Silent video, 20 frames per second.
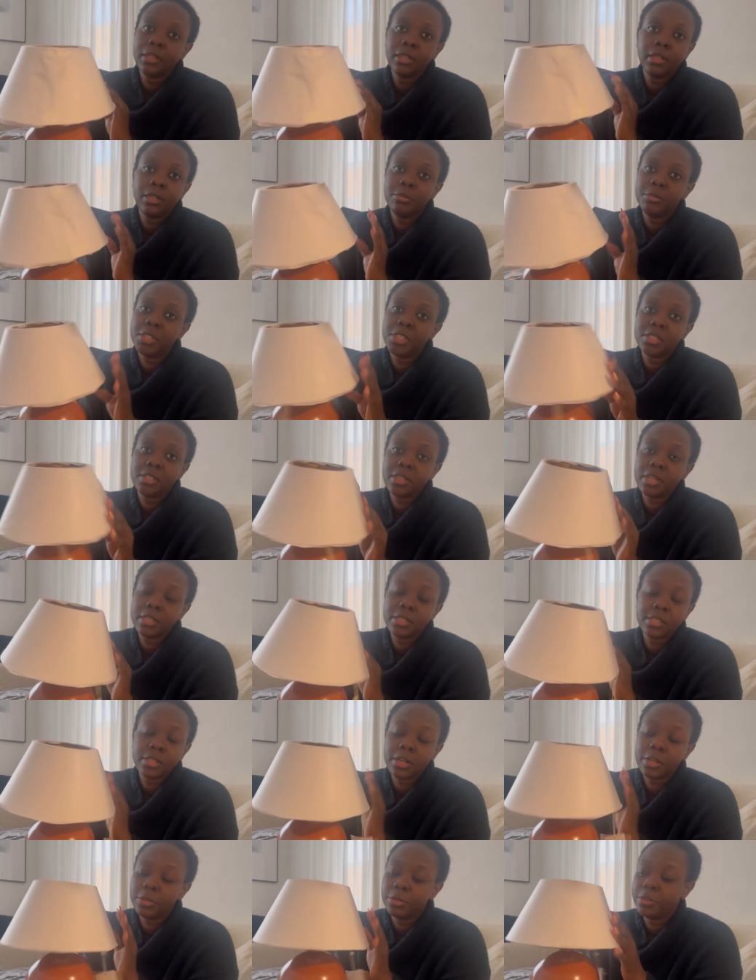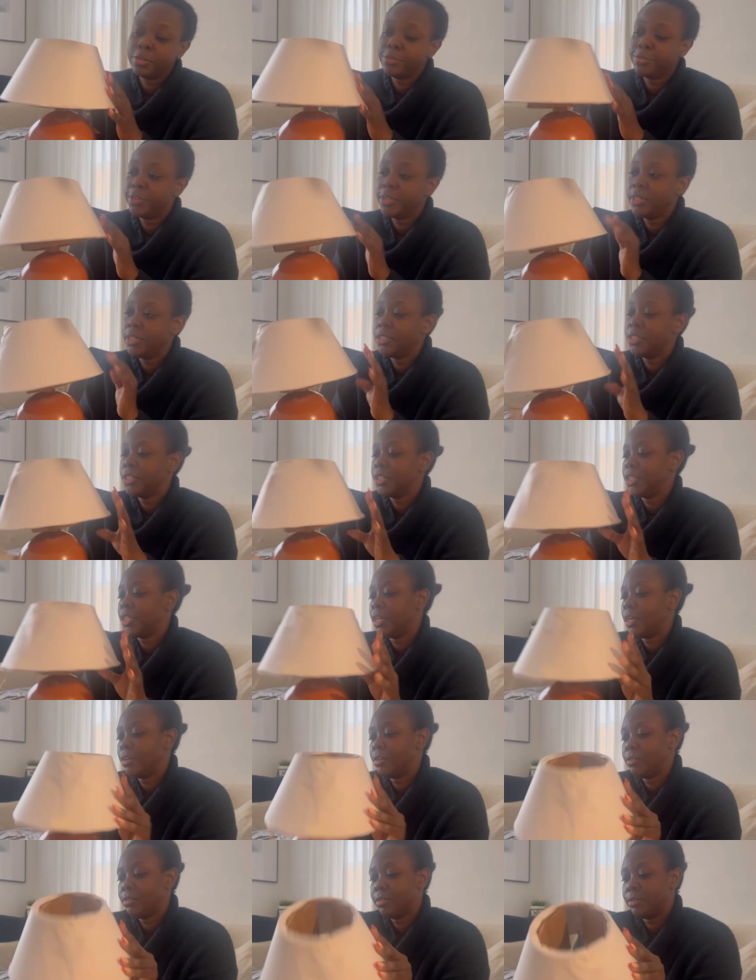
Let me just get started on the furniture, child.